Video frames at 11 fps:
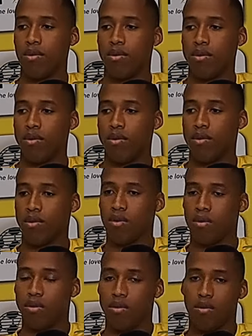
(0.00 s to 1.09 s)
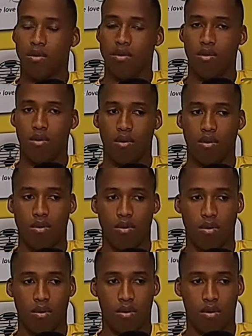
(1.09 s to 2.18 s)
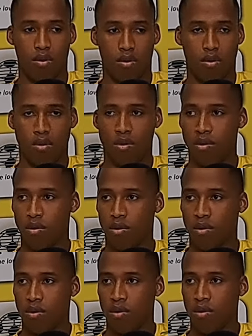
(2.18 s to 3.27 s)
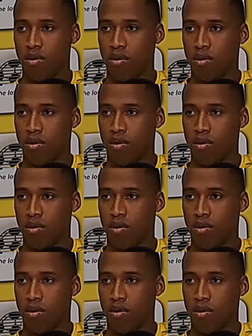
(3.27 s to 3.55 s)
Nothing is said.